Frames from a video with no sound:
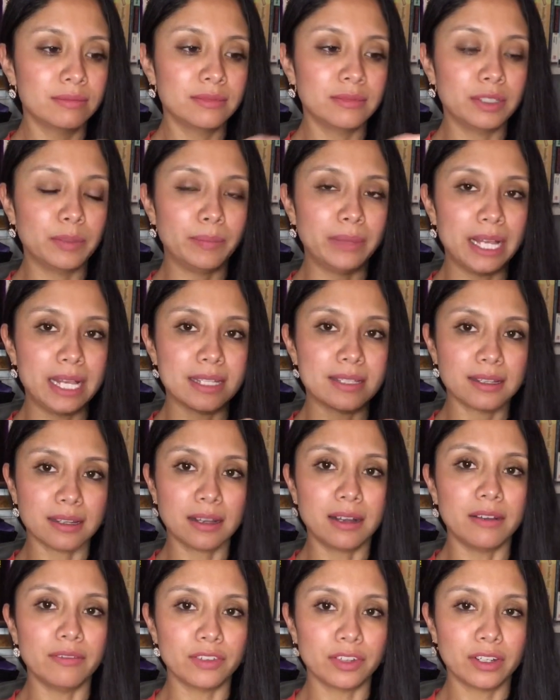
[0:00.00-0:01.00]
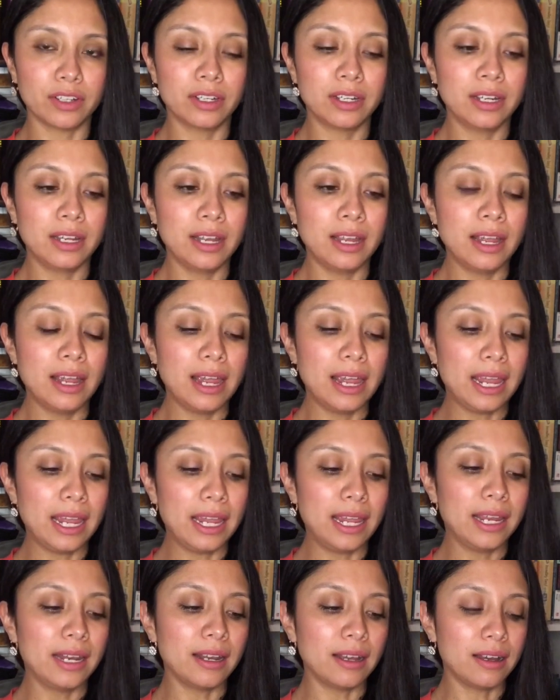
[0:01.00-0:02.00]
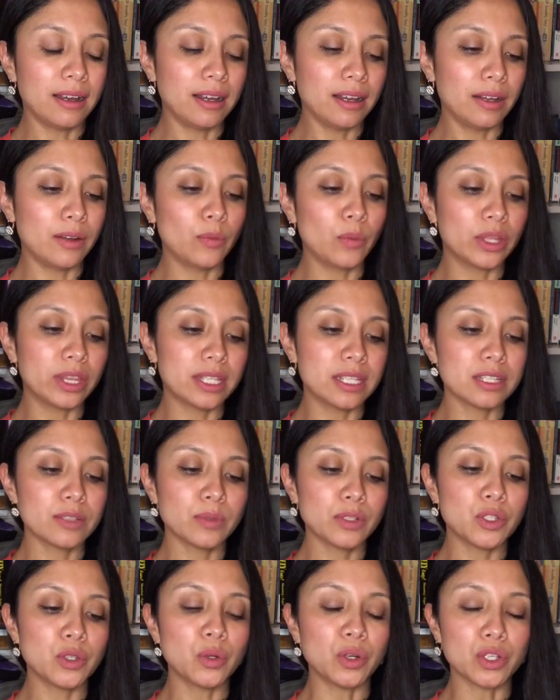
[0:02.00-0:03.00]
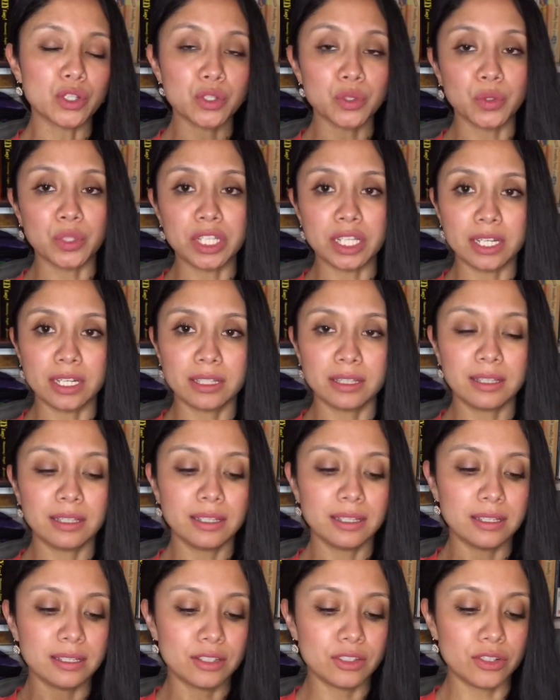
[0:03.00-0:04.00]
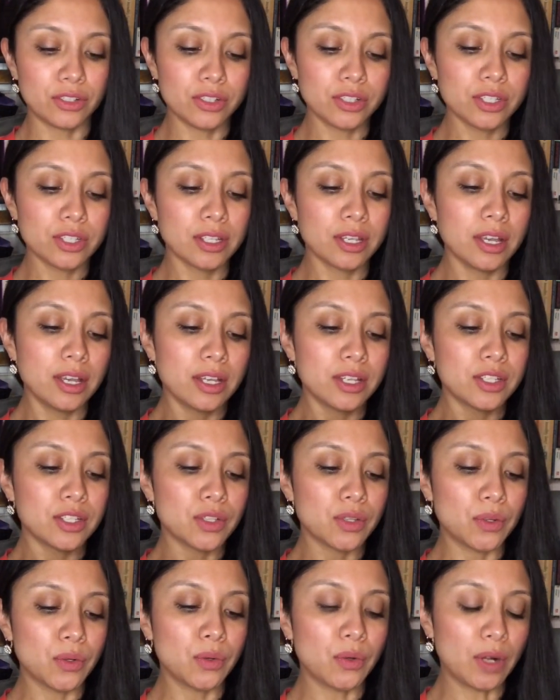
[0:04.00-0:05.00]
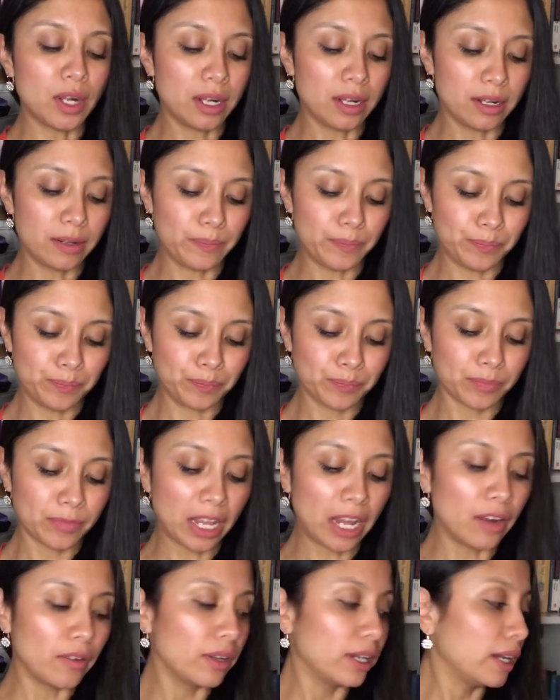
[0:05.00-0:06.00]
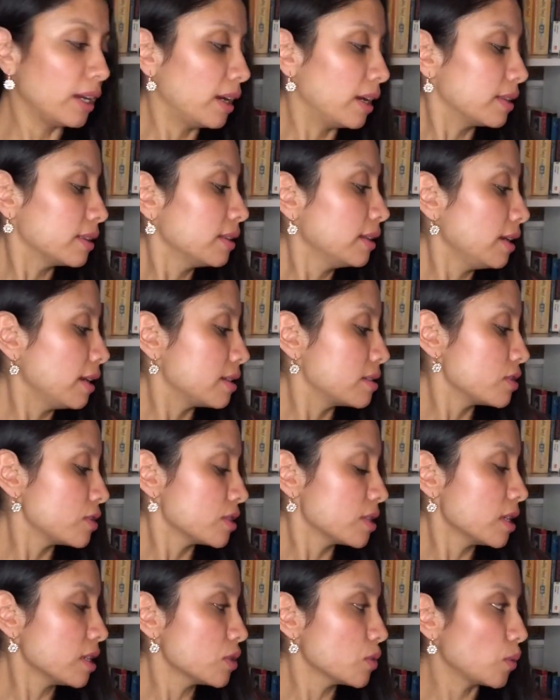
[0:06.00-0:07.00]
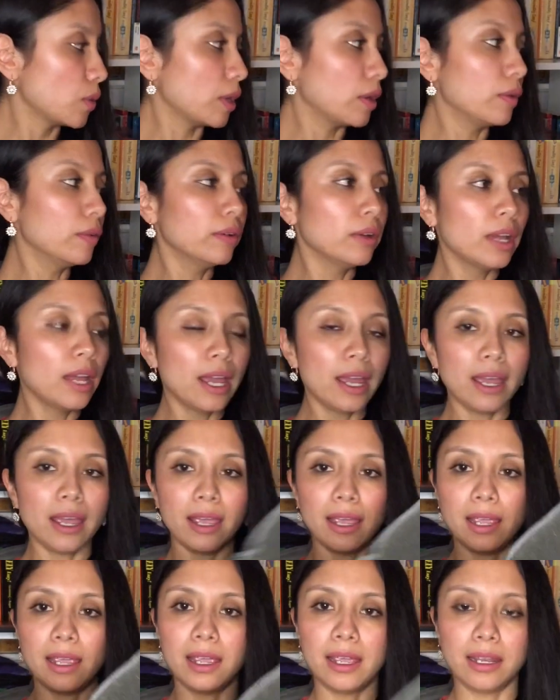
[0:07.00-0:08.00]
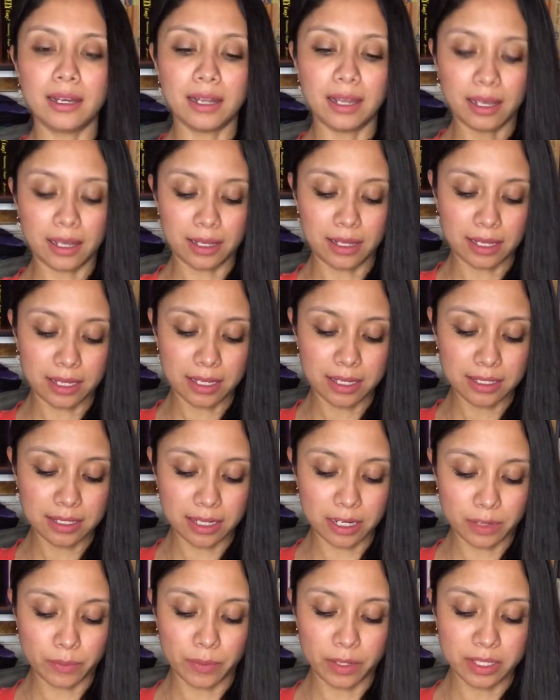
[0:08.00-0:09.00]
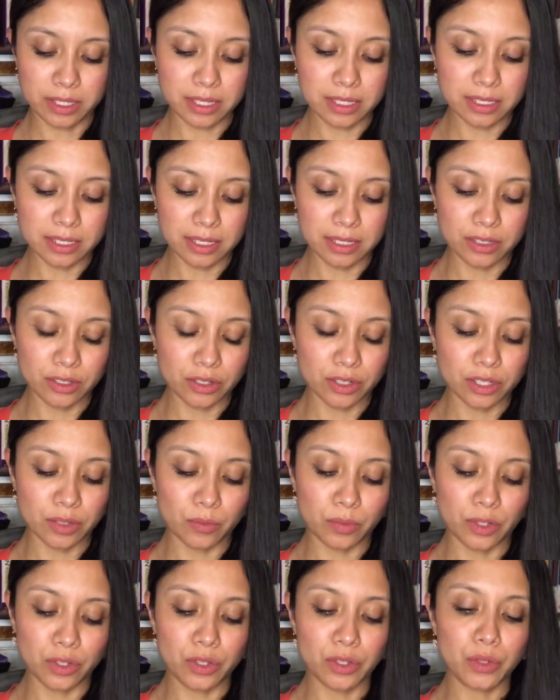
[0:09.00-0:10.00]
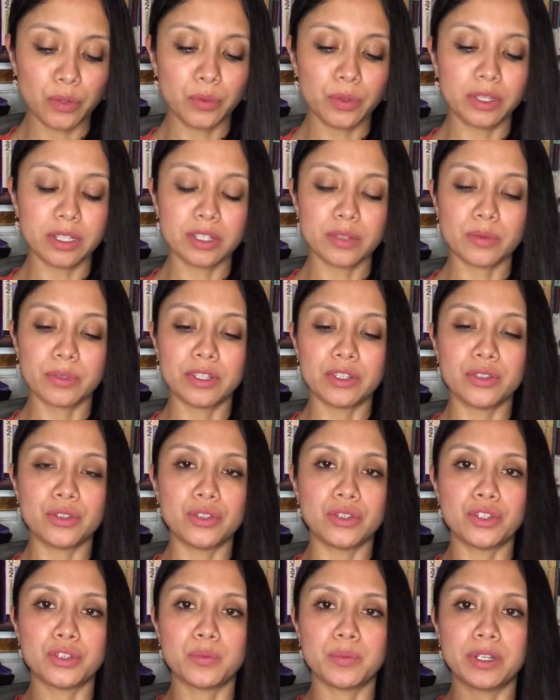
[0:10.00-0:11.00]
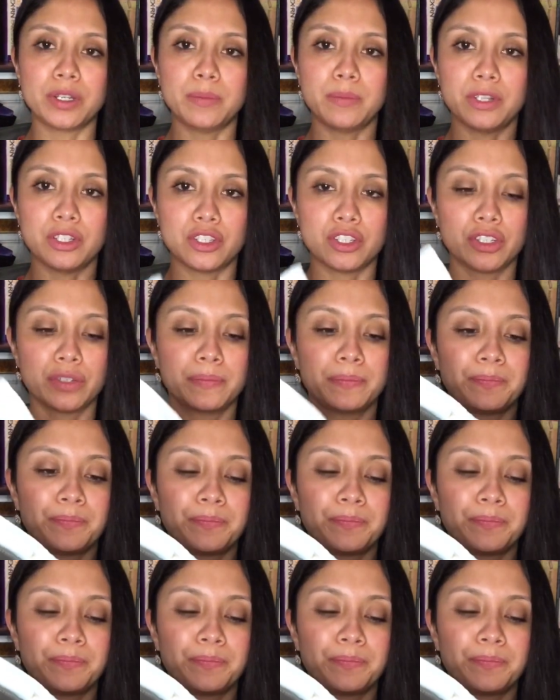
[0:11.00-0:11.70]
the plastic cover. And with this one you also needed the inserts, so I already had the inserts as well, and like I said, I bought 6 inserts. And what you do with this one is you just pretty much